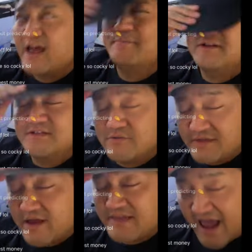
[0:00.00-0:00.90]
the day because
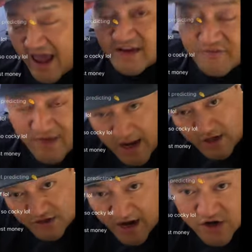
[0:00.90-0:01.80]
they, they that had an
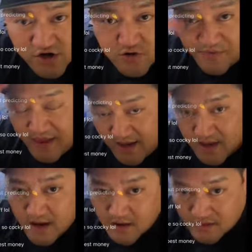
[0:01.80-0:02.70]
advantage. I knew
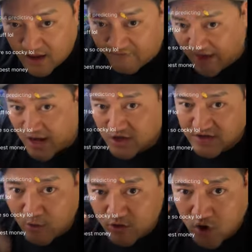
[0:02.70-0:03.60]
the the
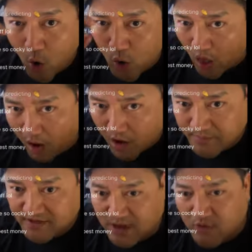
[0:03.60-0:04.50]
advantage. I would go
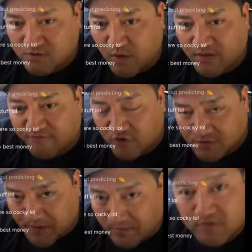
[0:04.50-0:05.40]
along because I was one of the
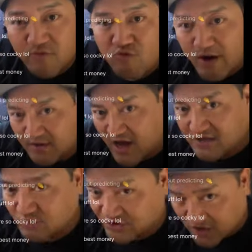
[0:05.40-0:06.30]
first people that
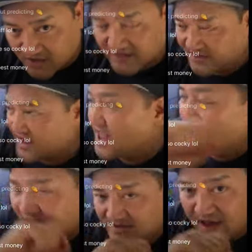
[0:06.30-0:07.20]
recognized which stocks they
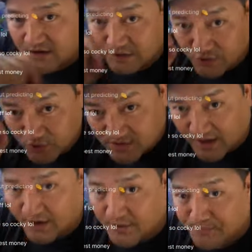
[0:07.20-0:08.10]
did because they had a
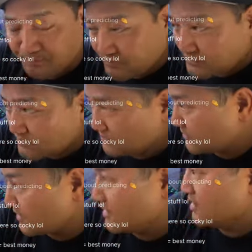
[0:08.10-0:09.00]
newsletter.
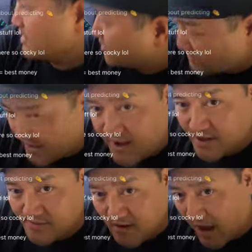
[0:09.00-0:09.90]

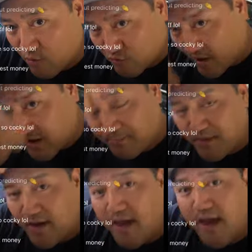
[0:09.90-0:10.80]
Okay, and then I run
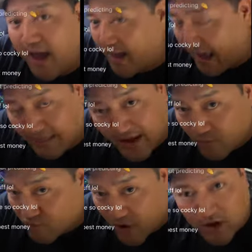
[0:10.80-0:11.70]
it. I, I
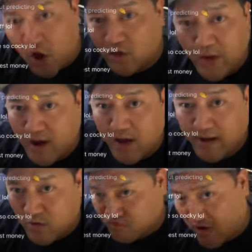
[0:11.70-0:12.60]
let them run it all the way
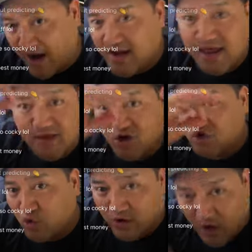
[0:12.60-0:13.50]
up. I ride it and
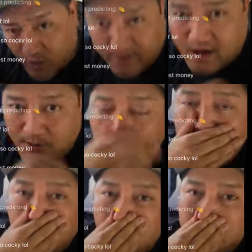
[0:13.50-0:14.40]
then I short it all the way down.
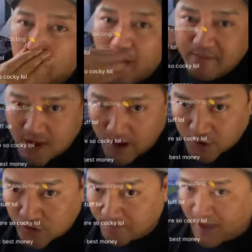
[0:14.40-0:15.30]
So I mean,
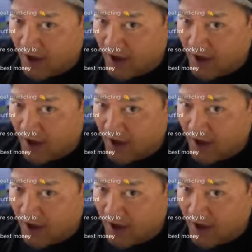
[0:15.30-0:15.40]
I knew